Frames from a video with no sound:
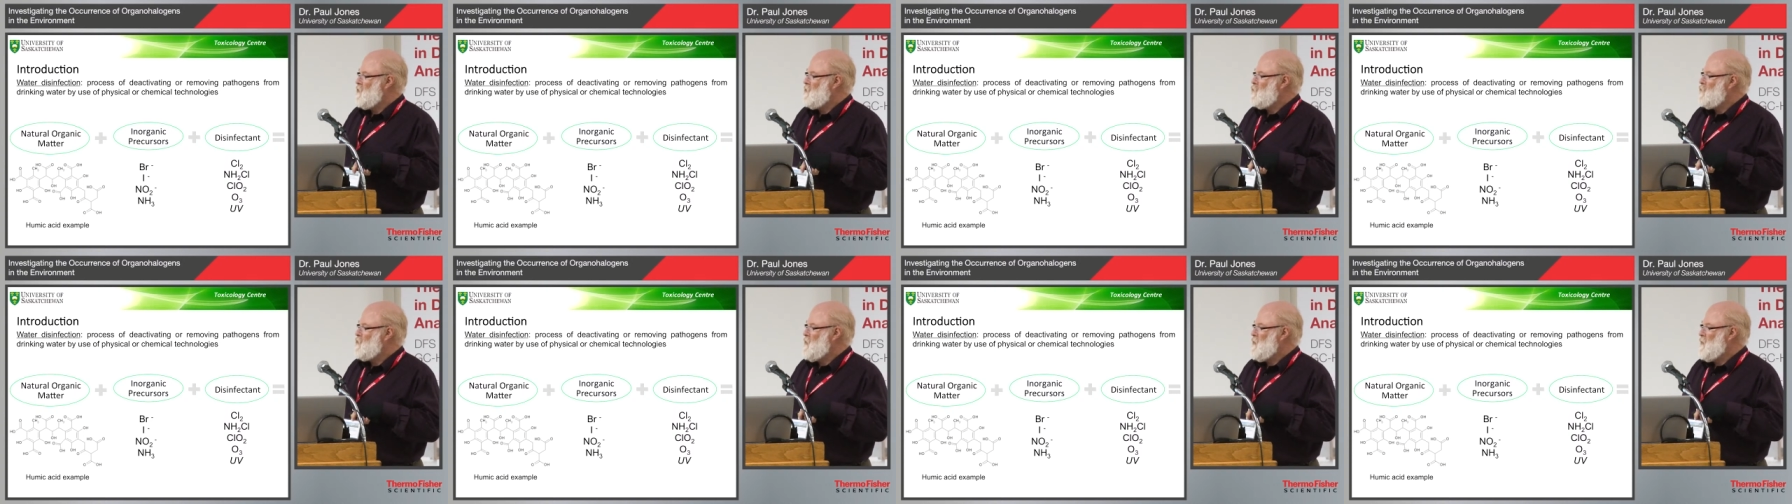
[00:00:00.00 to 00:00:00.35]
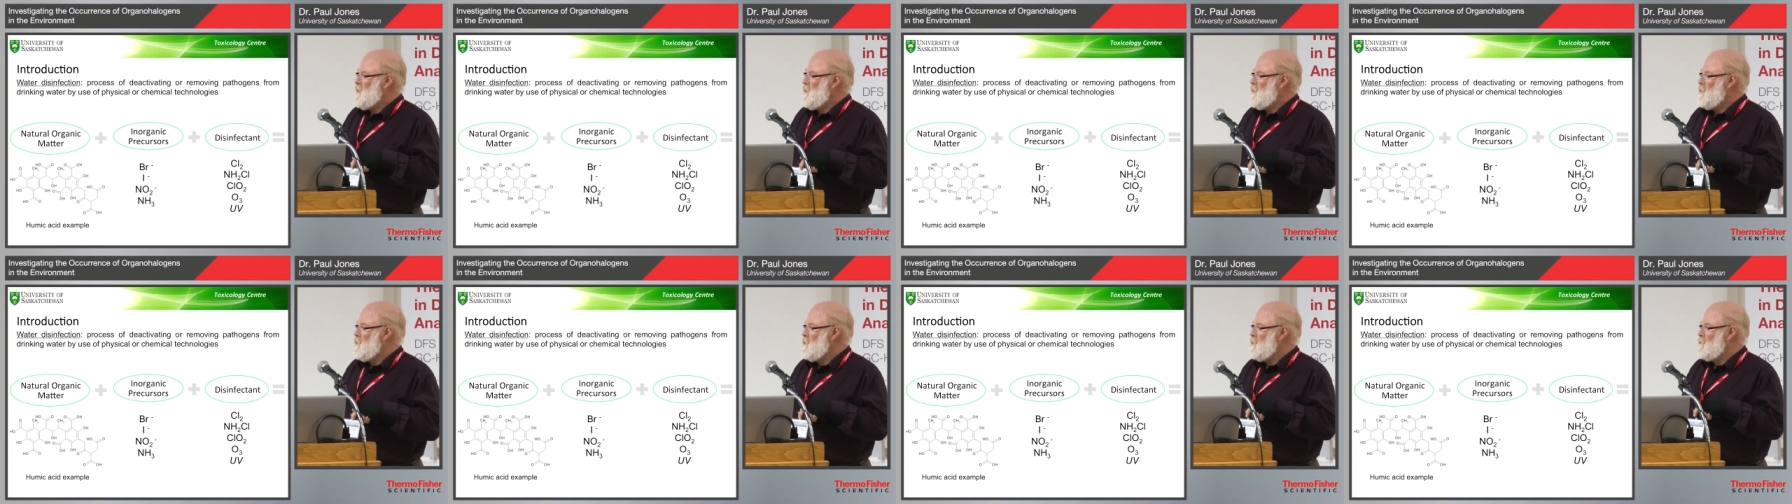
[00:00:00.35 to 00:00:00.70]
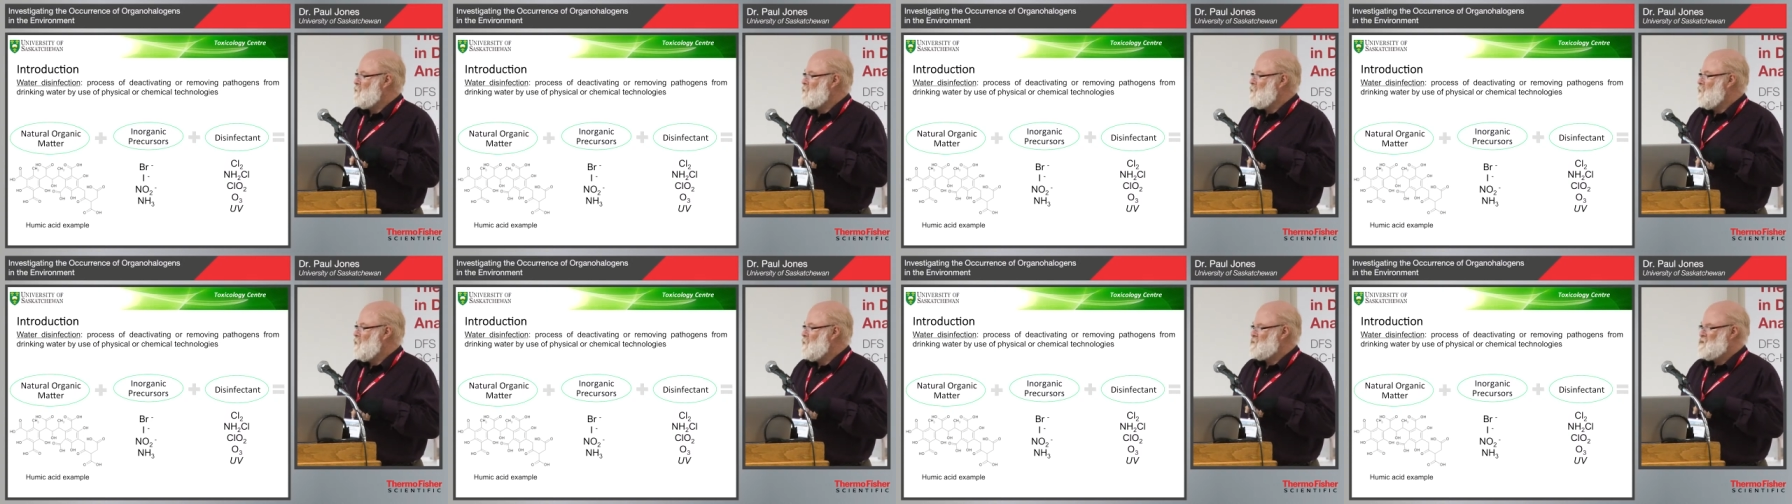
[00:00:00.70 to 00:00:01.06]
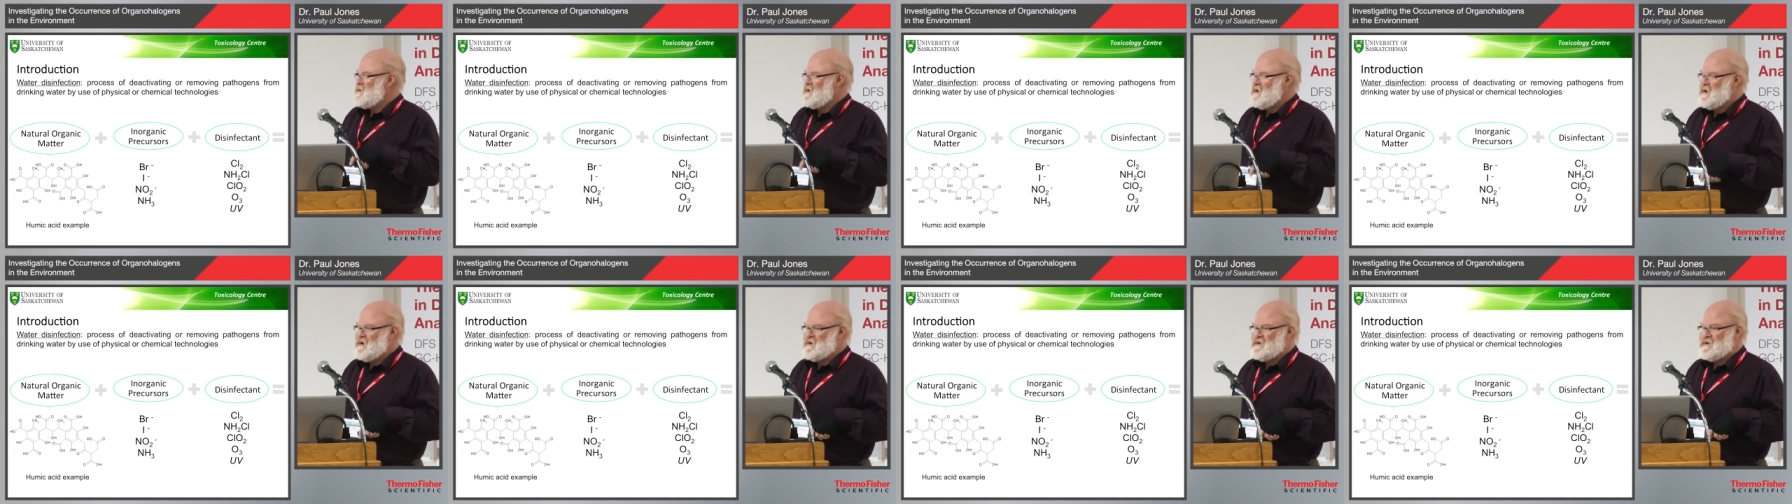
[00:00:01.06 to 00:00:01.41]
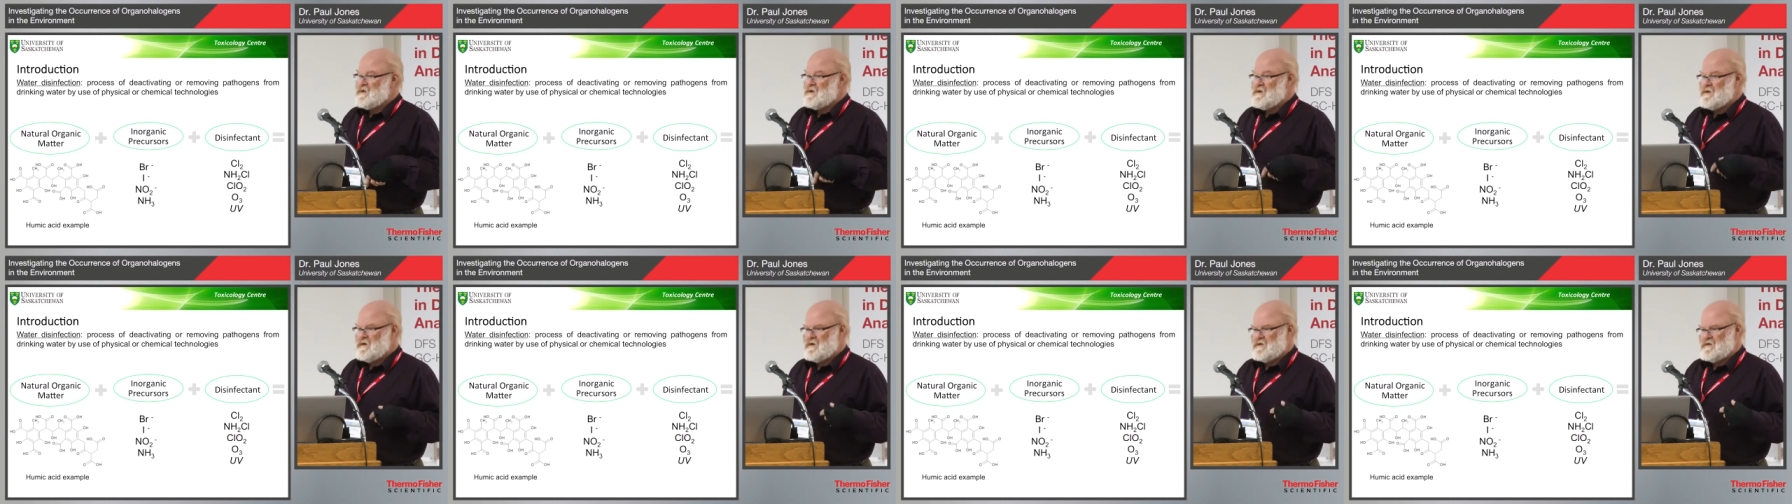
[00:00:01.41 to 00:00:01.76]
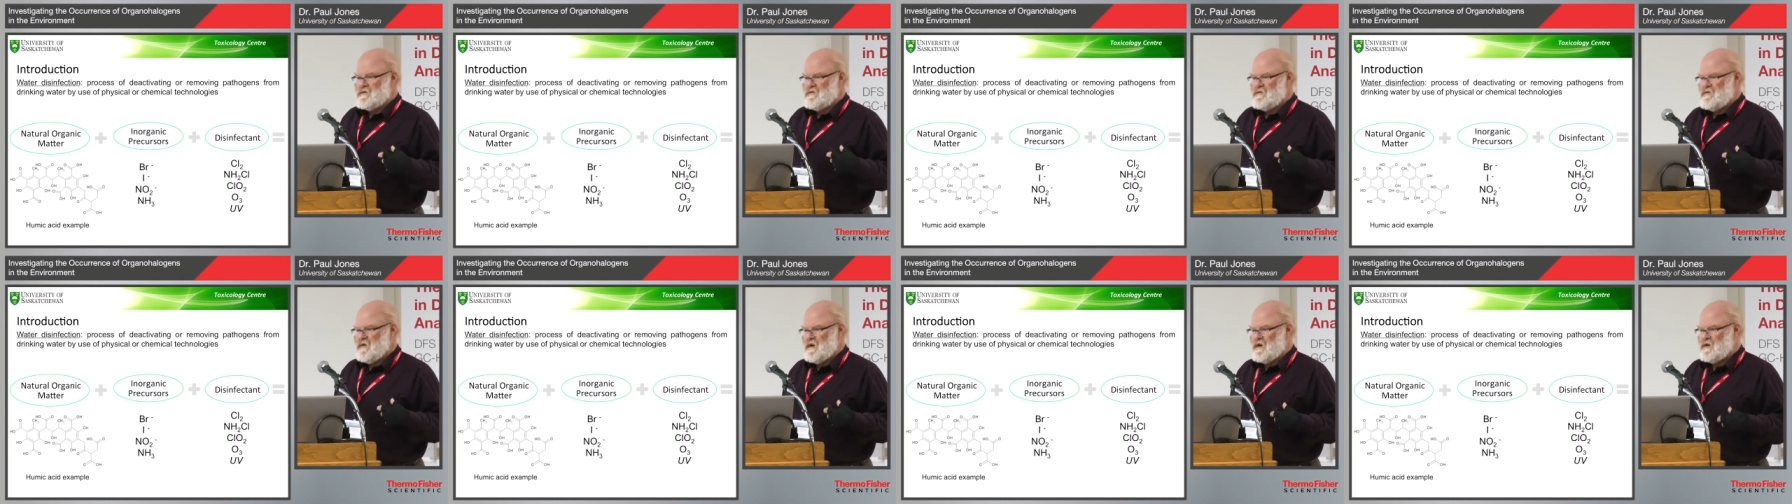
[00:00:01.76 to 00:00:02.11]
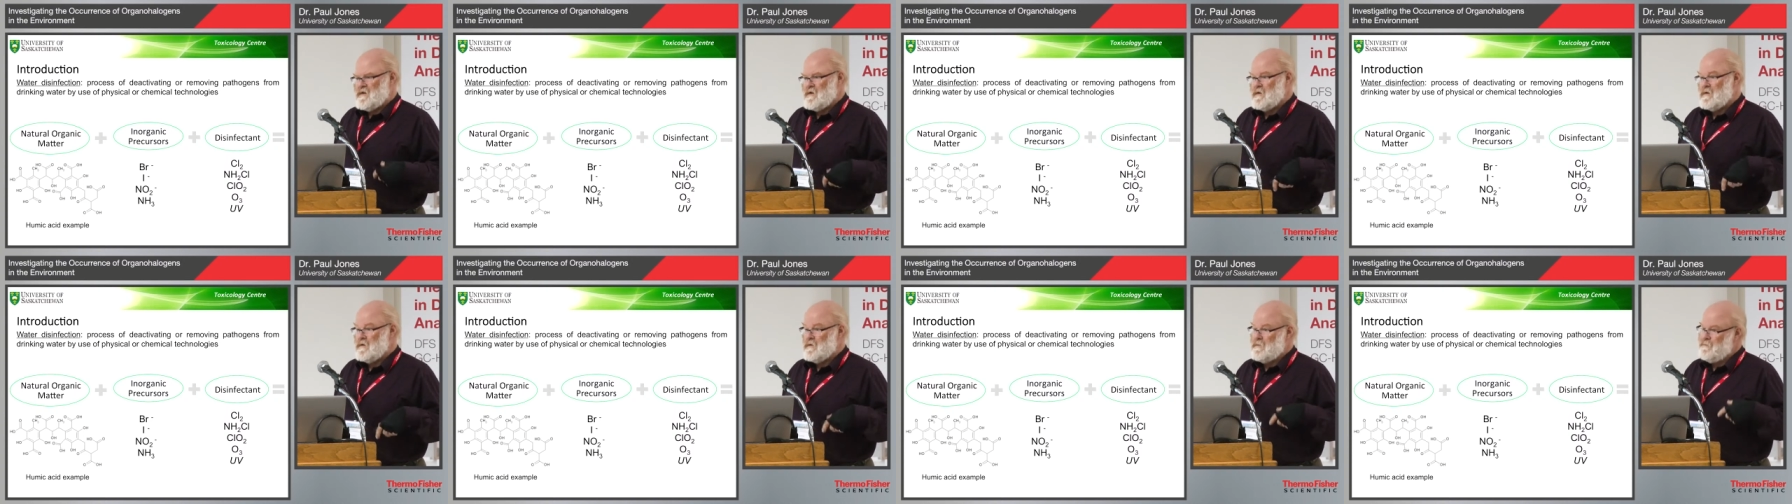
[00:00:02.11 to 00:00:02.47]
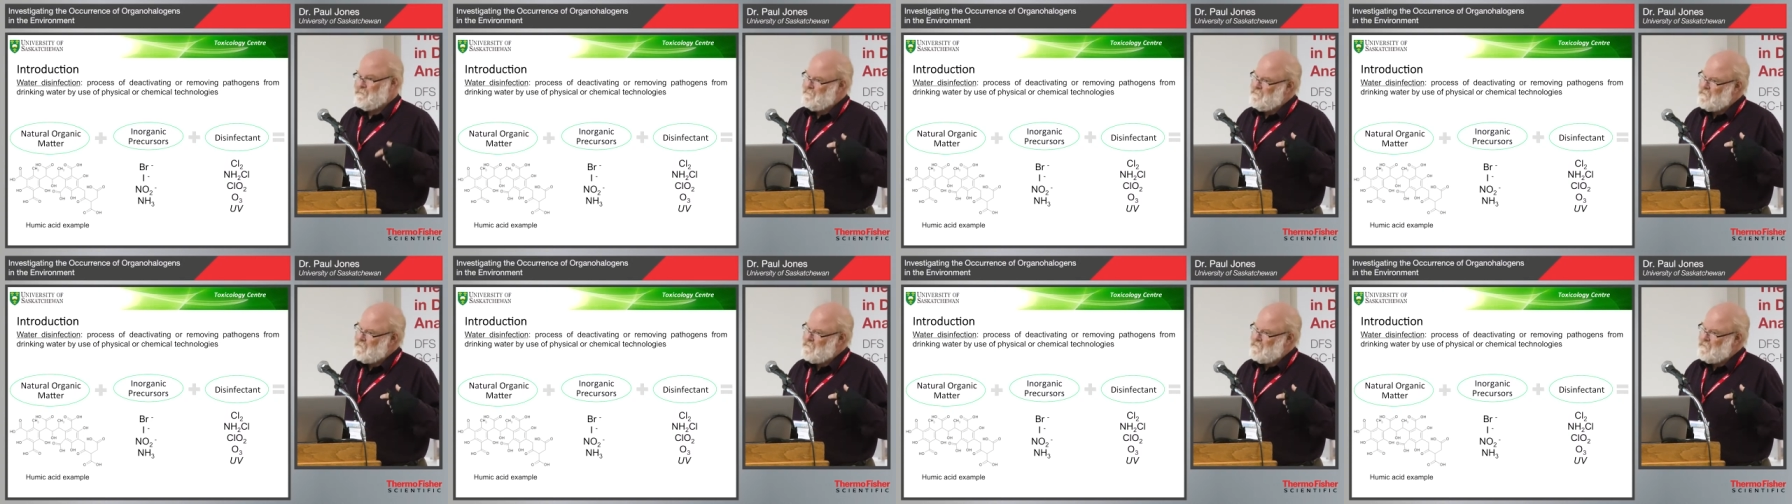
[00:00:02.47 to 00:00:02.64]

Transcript: and we add an oxidizing disinfectant,